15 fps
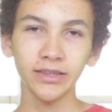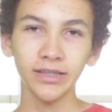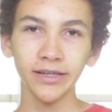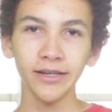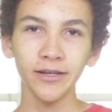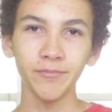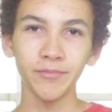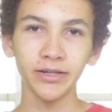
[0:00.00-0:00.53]
get
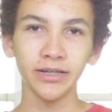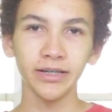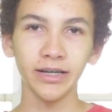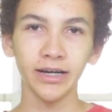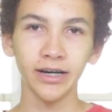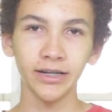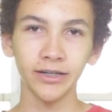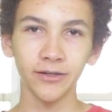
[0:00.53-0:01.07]
that humidity
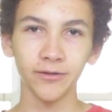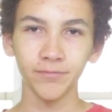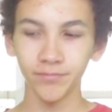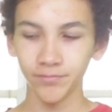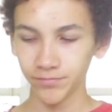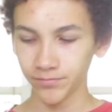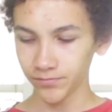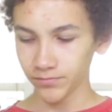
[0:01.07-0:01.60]
higher.
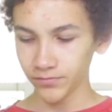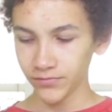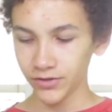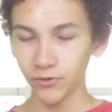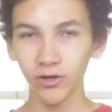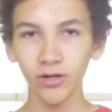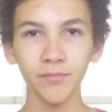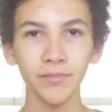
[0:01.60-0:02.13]

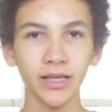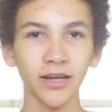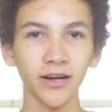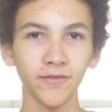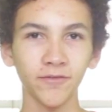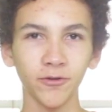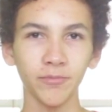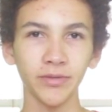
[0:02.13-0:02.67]
You want to be
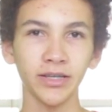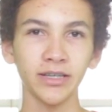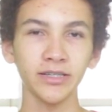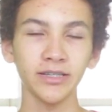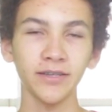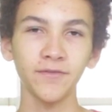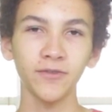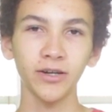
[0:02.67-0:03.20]
careful
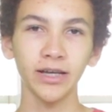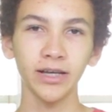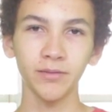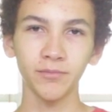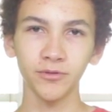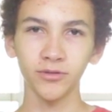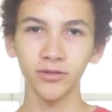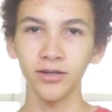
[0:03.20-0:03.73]
because if your
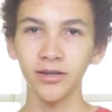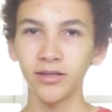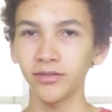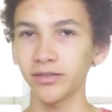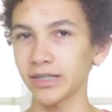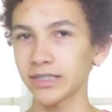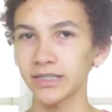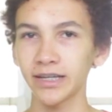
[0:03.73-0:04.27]
animal,
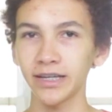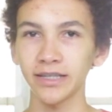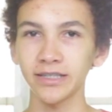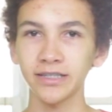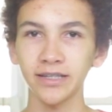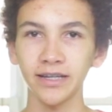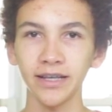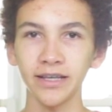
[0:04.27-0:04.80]
like say a
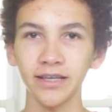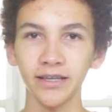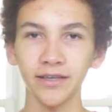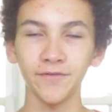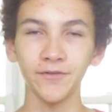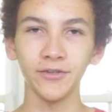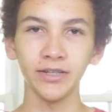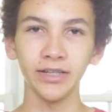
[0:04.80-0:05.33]
snake,
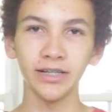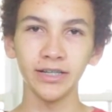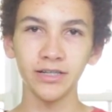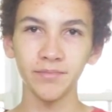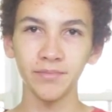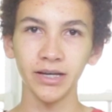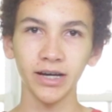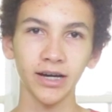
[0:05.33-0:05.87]
if you need it
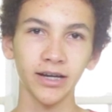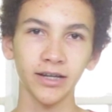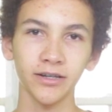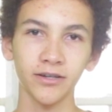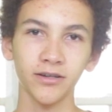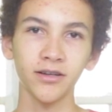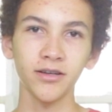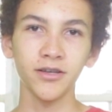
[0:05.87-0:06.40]
to be
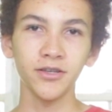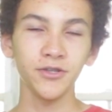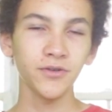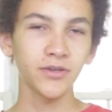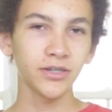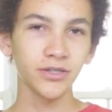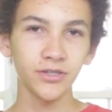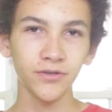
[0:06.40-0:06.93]
higher, you
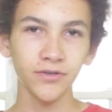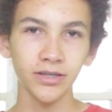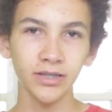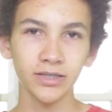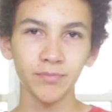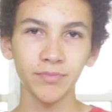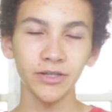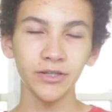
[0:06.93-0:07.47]
can do
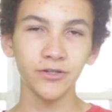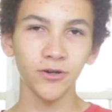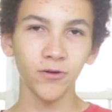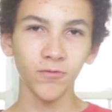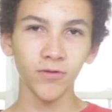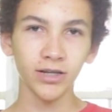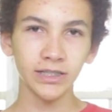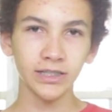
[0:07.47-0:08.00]
this, but you
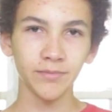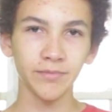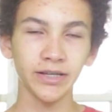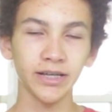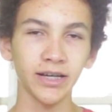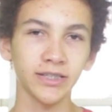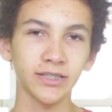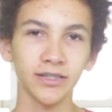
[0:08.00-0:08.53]
don't want it to be
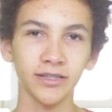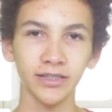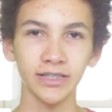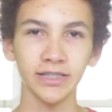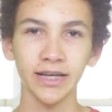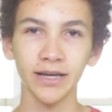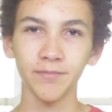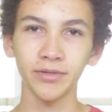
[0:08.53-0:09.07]
constantly
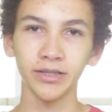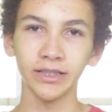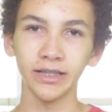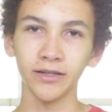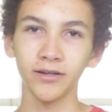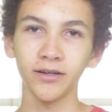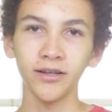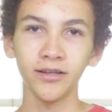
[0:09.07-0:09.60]
damp in
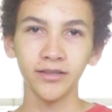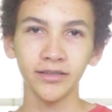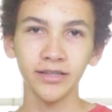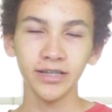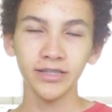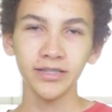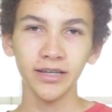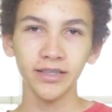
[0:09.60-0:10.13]
there.
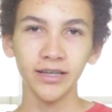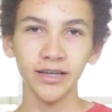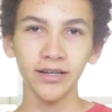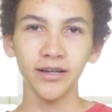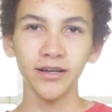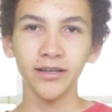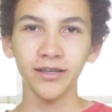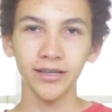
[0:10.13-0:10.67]
Things like
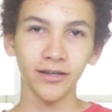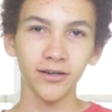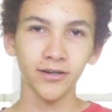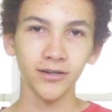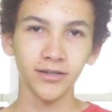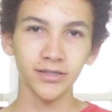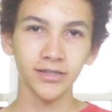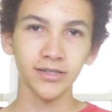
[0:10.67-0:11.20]
that can
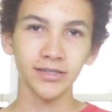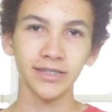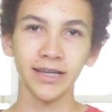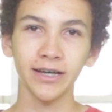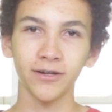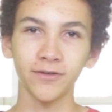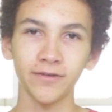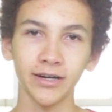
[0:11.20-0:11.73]
cause
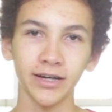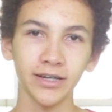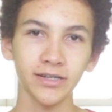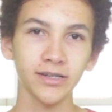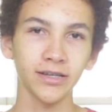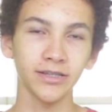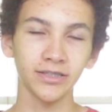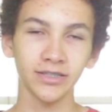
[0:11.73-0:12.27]
scale
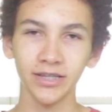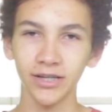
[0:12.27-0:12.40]
rot, and